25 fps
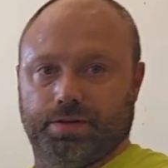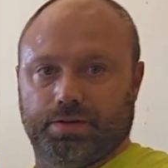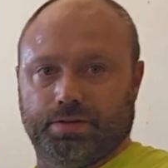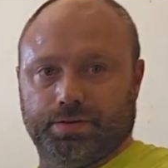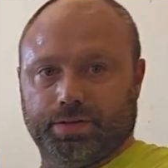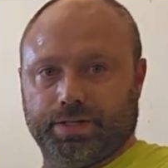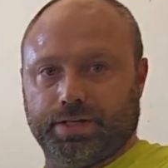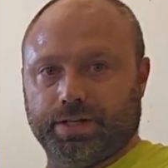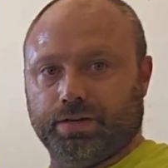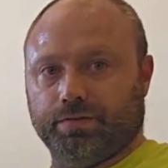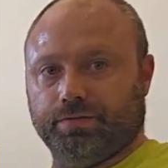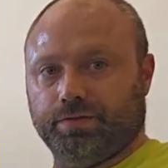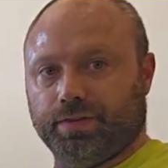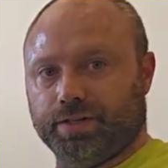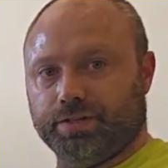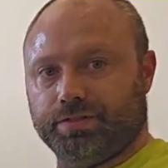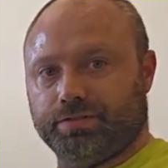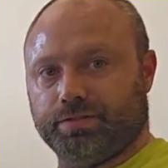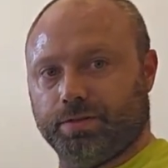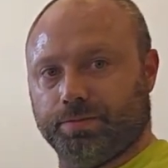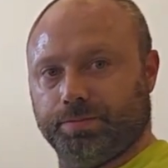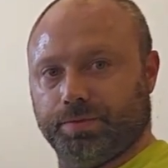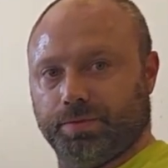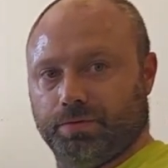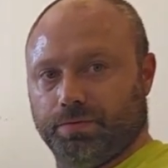we got our vice
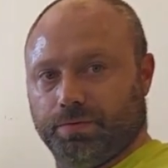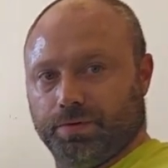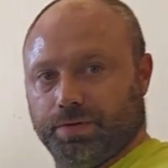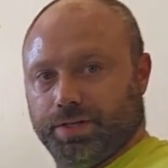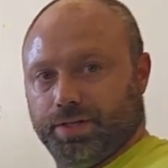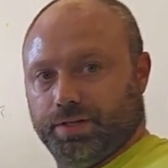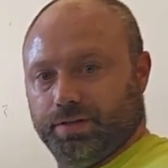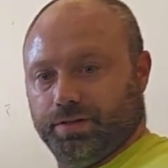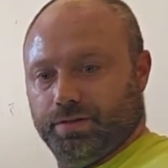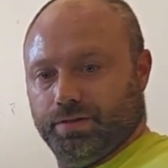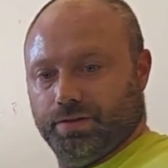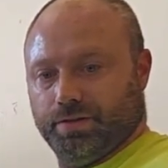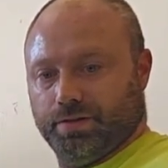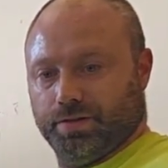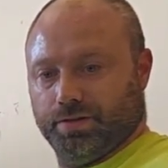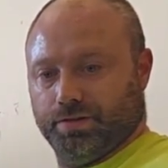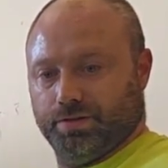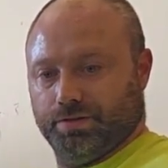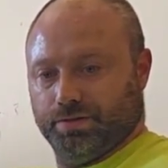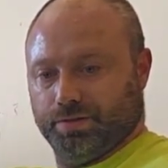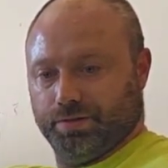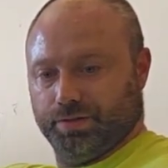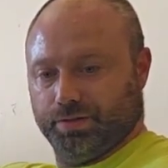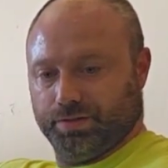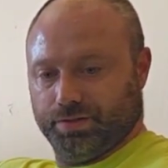grip on one end, our
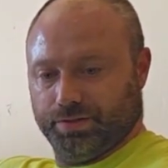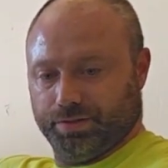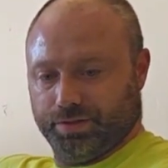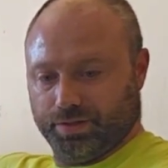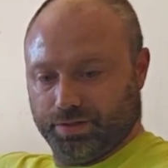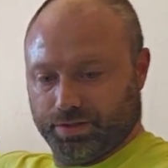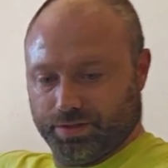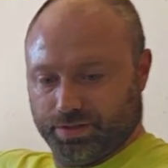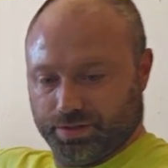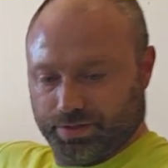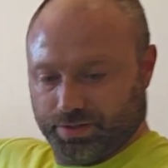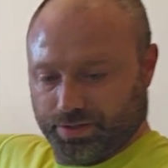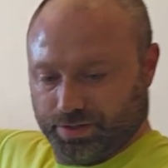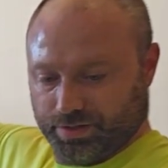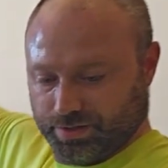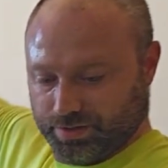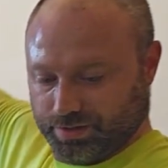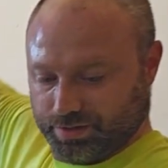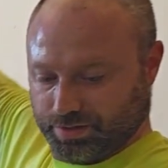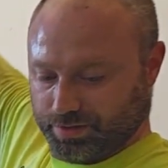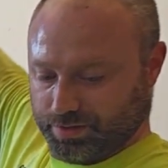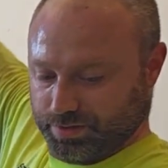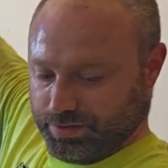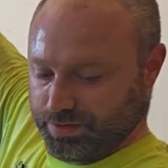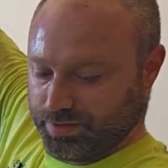drill on the other,
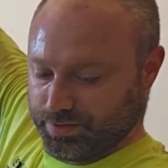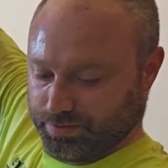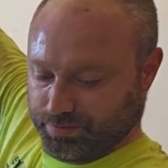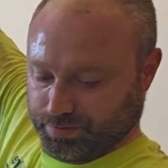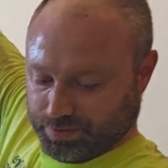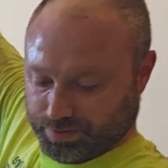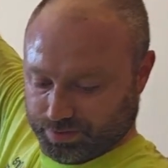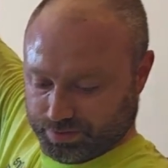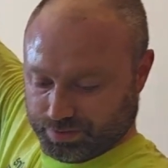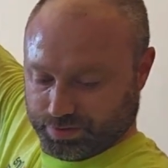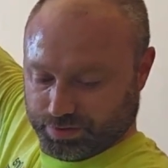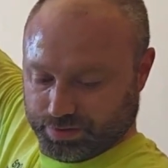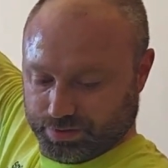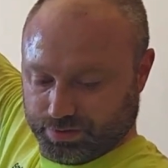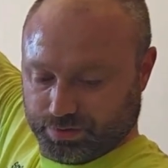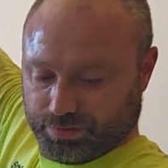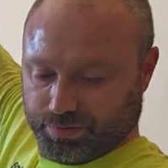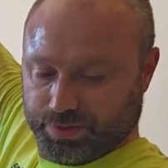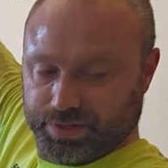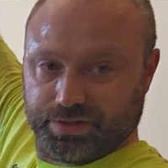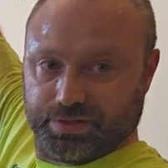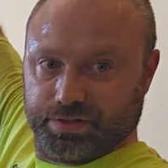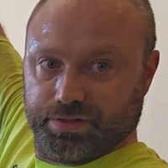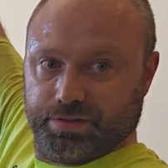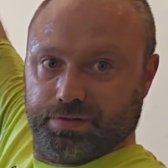and we're just going to
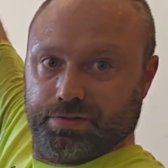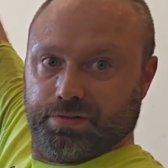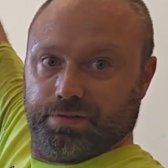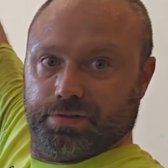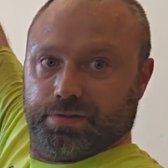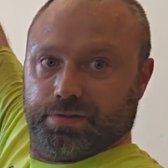twist it.